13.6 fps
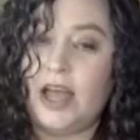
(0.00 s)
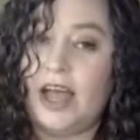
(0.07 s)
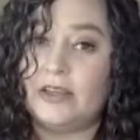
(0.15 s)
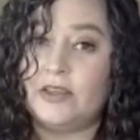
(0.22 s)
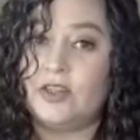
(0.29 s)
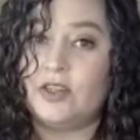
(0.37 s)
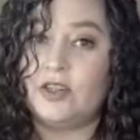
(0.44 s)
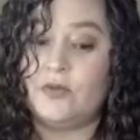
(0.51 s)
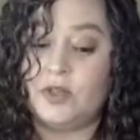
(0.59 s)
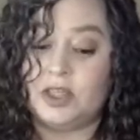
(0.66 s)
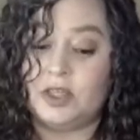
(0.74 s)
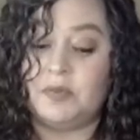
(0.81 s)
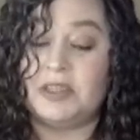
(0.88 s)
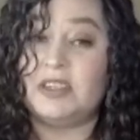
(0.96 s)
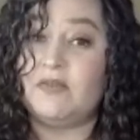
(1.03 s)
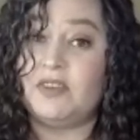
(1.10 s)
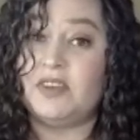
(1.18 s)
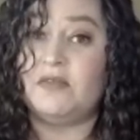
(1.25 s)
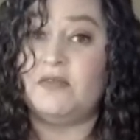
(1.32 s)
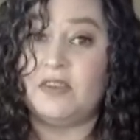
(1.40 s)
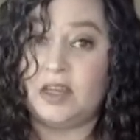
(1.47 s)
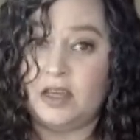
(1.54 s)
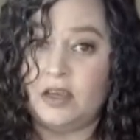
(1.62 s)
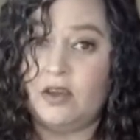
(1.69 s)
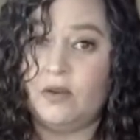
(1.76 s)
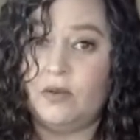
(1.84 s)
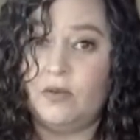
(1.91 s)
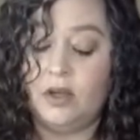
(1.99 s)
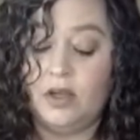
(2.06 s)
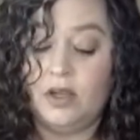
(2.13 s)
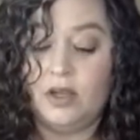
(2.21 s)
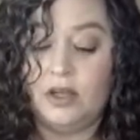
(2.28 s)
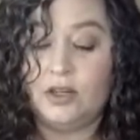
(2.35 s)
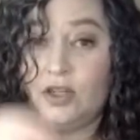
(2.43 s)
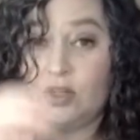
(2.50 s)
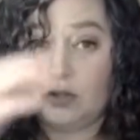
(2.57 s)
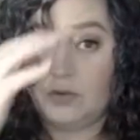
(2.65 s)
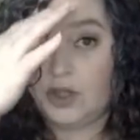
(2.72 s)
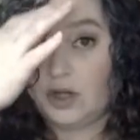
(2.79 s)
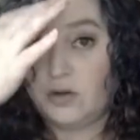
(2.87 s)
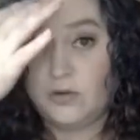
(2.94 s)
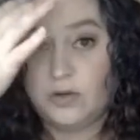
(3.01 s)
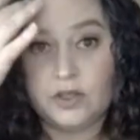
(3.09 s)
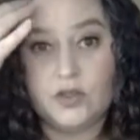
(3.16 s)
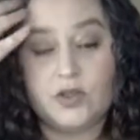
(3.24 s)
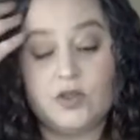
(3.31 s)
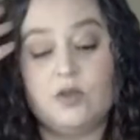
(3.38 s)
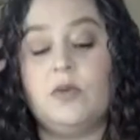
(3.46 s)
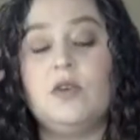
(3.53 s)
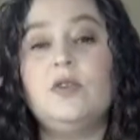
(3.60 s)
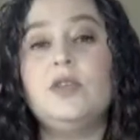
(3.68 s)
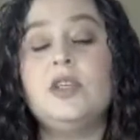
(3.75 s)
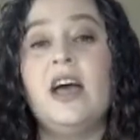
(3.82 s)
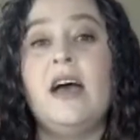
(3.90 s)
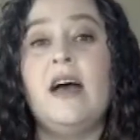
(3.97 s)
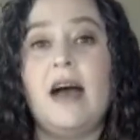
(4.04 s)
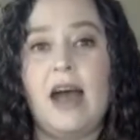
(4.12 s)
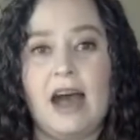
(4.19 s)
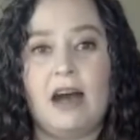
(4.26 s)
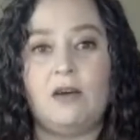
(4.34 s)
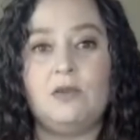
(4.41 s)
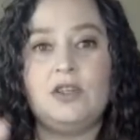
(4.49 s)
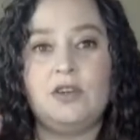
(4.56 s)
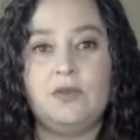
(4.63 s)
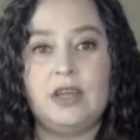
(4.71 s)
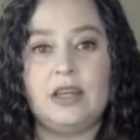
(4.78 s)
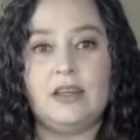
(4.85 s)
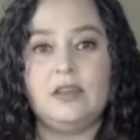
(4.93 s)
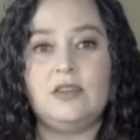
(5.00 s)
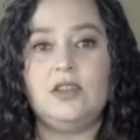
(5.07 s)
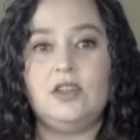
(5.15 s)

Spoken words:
has to do a specific video to show consumers how to get into